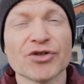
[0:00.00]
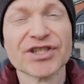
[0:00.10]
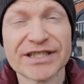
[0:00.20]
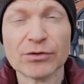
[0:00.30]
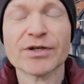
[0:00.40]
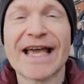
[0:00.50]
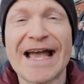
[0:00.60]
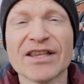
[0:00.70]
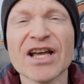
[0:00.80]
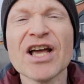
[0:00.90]
You'll still
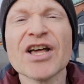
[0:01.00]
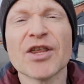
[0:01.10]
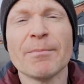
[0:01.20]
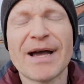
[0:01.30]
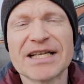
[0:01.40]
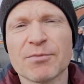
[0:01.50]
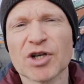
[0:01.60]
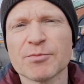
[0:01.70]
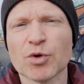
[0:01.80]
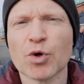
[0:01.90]
get the best
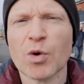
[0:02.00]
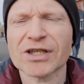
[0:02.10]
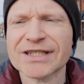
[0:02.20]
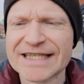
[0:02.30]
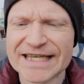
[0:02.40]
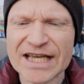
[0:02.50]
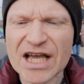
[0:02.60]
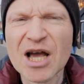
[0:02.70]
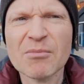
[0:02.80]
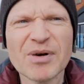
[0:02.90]
possible quality.
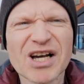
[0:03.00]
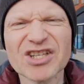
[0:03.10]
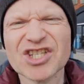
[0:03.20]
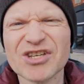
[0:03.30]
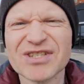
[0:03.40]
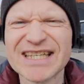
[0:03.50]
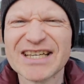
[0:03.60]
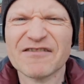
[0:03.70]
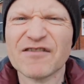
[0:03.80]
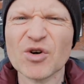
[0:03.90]
But shooting
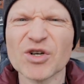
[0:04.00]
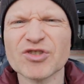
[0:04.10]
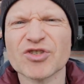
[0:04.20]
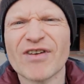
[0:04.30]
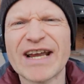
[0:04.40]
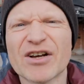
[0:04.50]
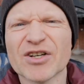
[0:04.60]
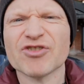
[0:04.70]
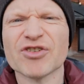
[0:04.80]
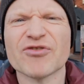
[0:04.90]
at 400 or
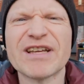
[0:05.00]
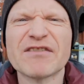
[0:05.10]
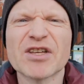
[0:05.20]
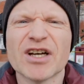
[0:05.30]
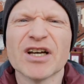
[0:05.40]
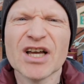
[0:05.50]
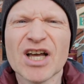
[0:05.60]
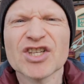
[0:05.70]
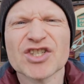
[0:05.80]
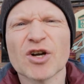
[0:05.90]
800 or even a
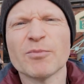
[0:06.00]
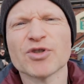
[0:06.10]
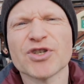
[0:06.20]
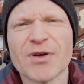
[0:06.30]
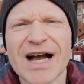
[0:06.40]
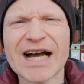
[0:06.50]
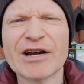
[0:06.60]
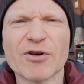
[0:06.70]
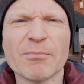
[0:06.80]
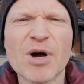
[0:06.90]
stop or two
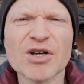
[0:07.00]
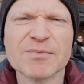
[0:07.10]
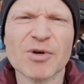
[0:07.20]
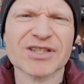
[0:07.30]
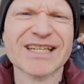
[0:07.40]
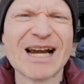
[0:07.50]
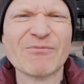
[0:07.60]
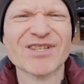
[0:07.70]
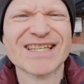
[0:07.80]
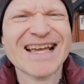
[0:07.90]
higher on most modern
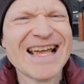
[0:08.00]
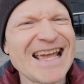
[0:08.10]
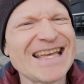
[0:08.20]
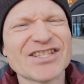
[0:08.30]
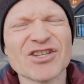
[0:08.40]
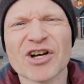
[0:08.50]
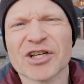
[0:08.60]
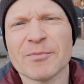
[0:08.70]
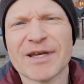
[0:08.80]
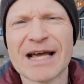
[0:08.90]
cameras is not
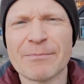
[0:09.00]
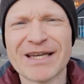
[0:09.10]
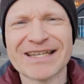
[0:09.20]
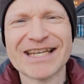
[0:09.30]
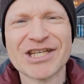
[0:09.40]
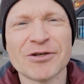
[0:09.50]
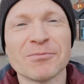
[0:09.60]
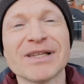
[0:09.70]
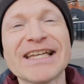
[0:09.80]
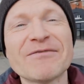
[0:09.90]
going to be that big an issue.
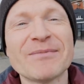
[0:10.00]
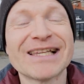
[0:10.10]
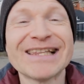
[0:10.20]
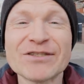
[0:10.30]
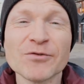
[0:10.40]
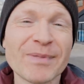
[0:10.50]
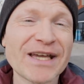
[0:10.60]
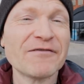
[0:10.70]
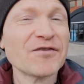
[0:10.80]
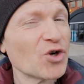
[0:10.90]
And believe me, a little
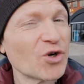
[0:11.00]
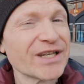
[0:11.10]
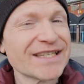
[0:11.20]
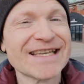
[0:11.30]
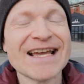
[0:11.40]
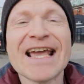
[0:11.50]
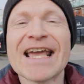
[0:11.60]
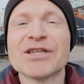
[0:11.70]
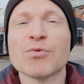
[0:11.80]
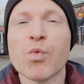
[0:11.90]
bit of noise
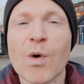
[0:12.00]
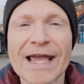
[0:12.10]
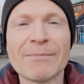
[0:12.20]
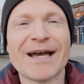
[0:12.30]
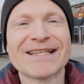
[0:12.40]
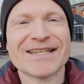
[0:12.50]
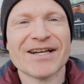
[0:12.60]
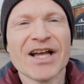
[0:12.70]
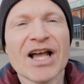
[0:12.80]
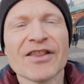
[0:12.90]
is way
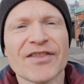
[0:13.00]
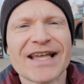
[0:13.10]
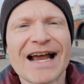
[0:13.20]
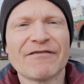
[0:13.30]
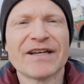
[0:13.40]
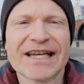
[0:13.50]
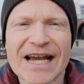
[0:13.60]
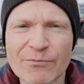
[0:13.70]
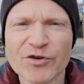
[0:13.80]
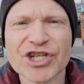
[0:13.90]
better than having
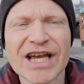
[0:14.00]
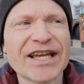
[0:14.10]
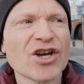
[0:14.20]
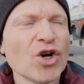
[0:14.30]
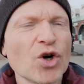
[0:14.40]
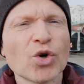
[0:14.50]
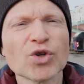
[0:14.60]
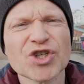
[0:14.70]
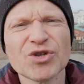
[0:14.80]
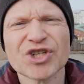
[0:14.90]
camera shake or
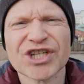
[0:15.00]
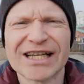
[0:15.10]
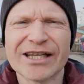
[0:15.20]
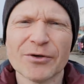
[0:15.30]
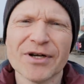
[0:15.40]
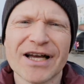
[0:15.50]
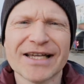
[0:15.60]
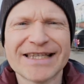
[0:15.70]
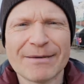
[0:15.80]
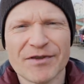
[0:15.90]
too shallow a
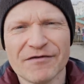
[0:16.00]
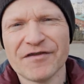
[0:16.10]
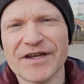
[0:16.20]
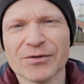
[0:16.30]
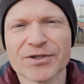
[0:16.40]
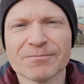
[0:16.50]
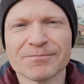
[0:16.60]
depth of field.